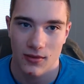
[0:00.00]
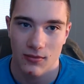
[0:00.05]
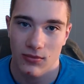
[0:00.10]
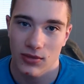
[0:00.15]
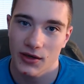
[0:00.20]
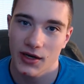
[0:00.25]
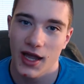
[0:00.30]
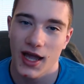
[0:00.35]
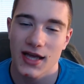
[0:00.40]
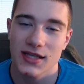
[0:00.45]

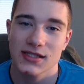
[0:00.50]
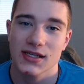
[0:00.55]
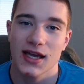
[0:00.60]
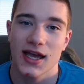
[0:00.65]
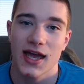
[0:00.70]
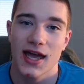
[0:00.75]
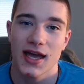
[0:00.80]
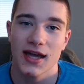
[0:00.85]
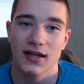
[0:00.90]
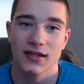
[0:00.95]
but it has a
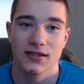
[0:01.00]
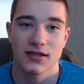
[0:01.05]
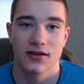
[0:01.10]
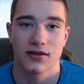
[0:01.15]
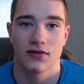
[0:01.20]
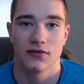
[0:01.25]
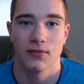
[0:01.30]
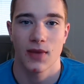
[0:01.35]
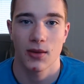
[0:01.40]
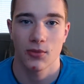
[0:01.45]
heck
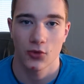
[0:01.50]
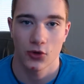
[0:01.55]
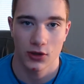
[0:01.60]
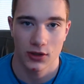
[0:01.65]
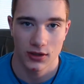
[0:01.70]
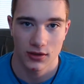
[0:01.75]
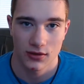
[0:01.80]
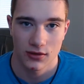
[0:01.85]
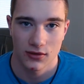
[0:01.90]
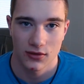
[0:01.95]
ton of
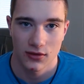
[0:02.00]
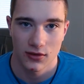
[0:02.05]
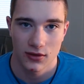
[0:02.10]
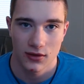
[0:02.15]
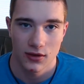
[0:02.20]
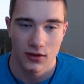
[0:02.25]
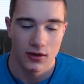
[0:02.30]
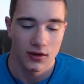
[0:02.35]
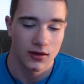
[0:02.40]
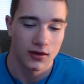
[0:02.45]
memory.
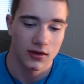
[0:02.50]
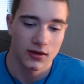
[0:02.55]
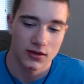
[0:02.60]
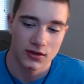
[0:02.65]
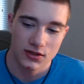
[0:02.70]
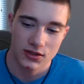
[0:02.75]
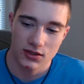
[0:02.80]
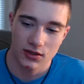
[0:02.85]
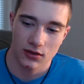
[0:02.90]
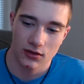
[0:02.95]

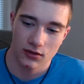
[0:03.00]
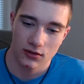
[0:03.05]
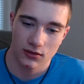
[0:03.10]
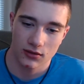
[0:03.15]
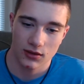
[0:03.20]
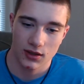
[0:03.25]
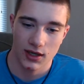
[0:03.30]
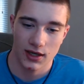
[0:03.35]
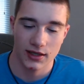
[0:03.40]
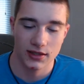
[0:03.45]

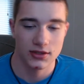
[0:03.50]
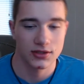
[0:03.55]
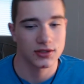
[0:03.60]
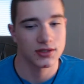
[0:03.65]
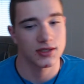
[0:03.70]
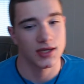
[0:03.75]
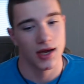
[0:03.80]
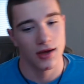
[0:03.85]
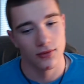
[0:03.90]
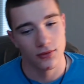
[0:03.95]
So I
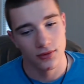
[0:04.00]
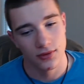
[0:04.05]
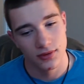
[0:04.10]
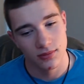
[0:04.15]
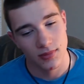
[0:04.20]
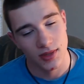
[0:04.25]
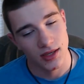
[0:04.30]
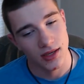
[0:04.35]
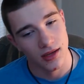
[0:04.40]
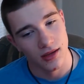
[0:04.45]
just downloaded
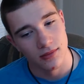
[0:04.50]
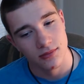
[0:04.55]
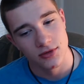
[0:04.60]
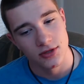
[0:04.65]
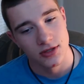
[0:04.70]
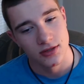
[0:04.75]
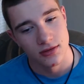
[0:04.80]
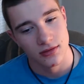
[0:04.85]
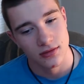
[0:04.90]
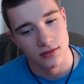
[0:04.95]
my
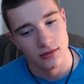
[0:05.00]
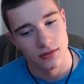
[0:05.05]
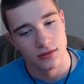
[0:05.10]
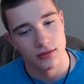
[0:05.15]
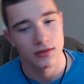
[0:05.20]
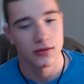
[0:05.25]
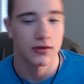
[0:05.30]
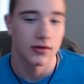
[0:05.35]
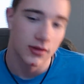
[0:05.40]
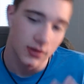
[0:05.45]
games
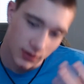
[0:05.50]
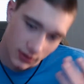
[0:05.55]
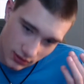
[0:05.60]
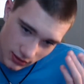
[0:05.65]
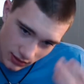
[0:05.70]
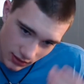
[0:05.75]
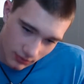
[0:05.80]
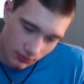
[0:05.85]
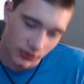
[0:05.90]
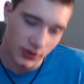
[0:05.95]

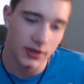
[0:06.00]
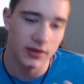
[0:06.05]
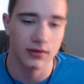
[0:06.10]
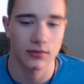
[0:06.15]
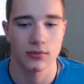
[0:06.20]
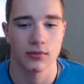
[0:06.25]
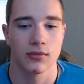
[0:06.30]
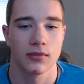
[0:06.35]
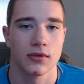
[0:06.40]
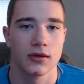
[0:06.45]
and played
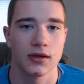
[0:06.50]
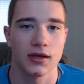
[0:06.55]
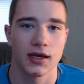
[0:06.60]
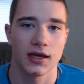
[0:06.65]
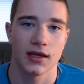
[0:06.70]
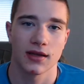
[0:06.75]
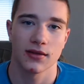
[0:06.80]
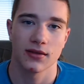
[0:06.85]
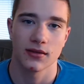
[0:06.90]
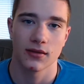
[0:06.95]
them.
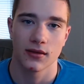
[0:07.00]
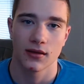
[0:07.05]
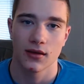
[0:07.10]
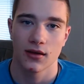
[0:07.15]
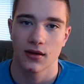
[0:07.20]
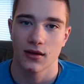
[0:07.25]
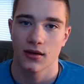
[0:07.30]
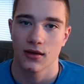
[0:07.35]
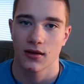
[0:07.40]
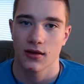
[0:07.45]
And
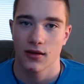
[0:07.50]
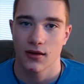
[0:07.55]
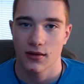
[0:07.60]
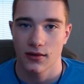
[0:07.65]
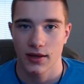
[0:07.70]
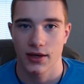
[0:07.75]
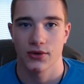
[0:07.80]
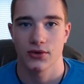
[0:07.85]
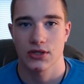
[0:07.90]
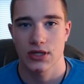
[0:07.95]

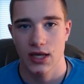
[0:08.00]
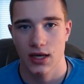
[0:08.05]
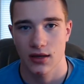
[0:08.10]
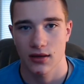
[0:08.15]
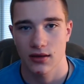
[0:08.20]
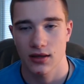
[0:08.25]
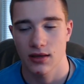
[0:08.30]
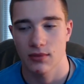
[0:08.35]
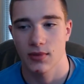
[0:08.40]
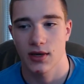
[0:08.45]
that was
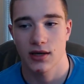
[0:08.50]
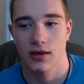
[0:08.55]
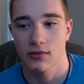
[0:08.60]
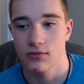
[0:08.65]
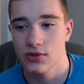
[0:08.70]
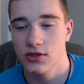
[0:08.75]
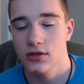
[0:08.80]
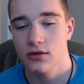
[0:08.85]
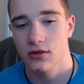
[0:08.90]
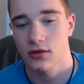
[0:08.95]
that. And my
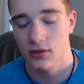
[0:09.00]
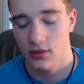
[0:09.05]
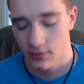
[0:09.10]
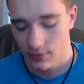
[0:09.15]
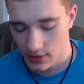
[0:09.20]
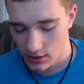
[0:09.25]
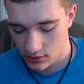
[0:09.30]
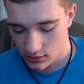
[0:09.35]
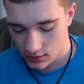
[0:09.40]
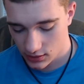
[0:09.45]
computer
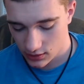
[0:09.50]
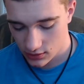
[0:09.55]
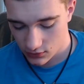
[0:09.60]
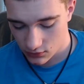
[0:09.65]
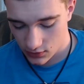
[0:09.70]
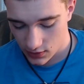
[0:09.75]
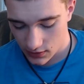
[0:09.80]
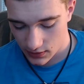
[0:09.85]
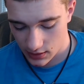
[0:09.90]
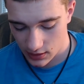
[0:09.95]
apparently could
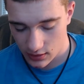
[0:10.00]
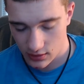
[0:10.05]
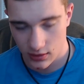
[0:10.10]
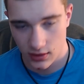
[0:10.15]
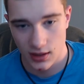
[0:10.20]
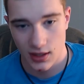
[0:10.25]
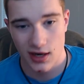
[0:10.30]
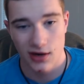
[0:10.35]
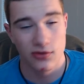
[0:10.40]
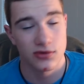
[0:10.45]
run that.
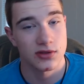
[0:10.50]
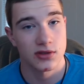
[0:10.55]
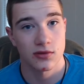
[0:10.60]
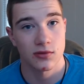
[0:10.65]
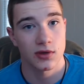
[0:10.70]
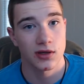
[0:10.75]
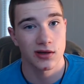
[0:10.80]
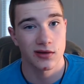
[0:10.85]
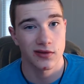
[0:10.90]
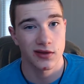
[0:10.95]
And I wasn't
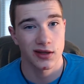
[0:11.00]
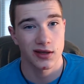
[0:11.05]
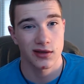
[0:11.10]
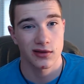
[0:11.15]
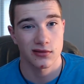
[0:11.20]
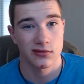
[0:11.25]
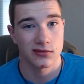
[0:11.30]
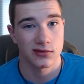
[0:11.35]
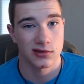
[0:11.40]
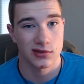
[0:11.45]
aware of
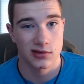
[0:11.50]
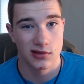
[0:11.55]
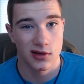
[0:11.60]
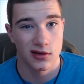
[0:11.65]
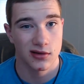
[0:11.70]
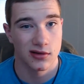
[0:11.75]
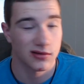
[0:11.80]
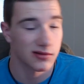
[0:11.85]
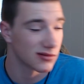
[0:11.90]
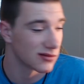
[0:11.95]
that when I
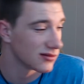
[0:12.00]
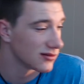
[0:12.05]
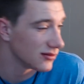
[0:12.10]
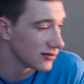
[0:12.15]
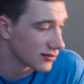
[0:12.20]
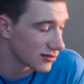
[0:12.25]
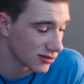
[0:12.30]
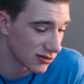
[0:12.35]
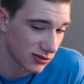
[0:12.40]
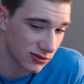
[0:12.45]
started
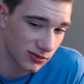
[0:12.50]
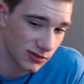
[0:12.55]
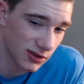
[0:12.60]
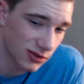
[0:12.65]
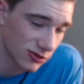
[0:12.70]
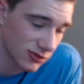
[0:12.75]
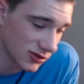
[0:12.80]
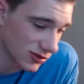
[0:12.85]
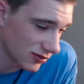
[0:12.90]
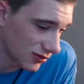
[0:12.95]
YouTube. I
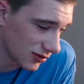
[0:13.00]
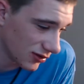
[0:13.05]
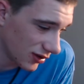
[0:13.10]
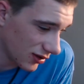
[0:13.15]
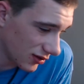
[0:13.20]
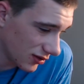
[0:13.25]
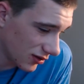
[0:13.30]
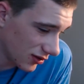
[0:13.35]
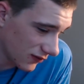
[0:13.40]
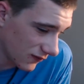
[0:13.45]
wasn't aware you
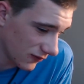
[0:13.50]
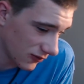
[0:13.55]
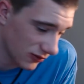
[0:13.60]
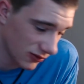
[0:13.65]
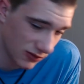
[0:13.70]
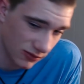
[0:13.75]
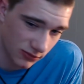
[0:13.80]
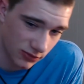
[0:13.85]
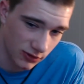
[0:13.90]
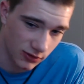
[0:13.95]
had to have a
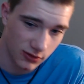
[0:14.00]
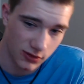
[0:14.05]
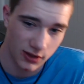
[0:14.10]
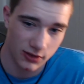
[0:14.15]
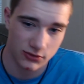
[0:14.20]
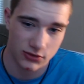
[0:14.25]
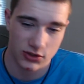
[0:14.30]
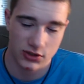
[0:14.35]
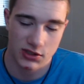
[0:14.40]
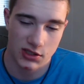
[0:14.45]
good computer. I
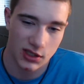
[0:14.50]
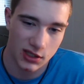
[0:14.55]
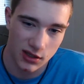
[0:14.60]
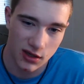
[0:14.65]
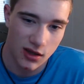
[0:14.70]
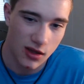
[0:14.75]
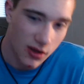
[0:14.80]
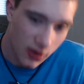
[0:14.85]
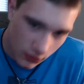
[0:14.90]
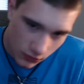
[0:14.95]
was just like,
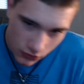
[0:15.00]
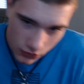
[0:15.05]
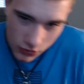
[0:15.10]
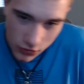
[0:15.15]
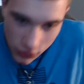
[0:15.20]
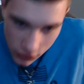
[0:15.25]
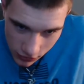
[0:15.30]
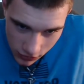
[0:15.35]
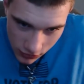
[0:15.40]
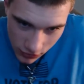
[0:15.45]

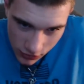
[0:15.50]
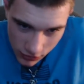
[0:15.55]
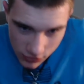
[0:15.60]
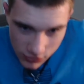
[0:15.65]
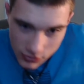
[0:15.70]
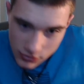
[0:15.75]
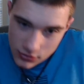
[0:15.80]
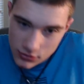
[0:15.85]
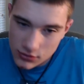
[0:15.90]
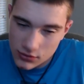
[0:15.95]
woohoo,
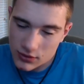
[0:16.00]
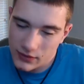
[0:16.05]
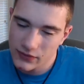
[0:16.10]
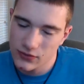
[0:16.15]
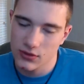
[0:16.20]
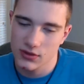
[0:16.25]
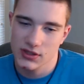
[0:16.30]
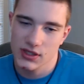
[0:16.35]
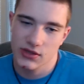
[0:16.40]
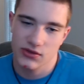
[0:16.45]
hoo. Of
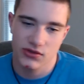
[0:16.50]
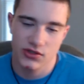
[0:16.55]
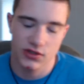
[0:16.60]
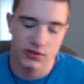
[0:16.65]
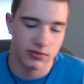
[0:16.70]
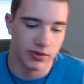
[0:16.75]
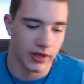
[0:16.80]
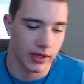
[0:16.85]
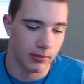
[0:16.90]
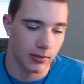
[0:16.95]
course, I was
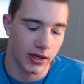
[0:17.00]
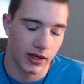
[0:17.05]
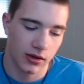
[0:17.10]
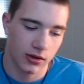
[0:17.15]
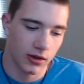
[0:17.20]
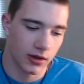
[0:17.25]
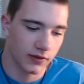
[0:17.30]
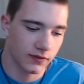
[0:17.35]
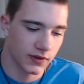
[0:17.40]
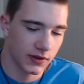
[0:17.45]
just playing
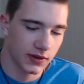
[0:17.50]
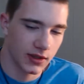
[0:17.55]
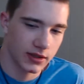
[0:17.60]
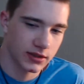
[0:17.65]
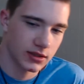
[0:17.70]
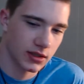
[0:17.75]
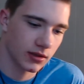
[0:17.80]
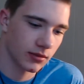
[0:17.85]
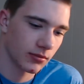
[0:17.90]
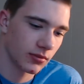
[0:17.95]
Minecraft at that
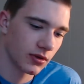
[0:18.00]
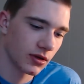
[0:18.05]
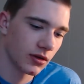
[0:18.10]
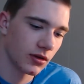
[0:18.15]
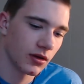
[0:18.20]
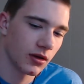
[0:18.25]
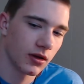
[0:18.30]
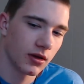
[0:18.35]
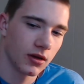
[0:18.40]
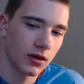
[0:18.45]
time.
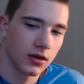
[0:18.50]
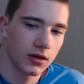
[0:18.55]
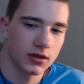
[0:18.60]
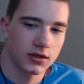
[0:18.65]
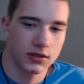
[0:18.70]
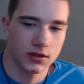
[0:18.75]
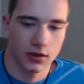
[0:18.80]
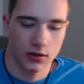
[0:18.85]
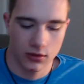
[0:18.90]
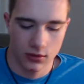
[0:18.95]

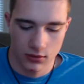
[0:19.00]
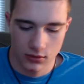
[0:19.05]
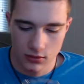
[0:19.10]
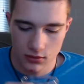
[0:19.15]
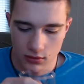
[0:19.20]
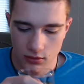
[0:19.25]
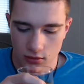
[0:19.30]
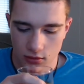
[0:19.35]
So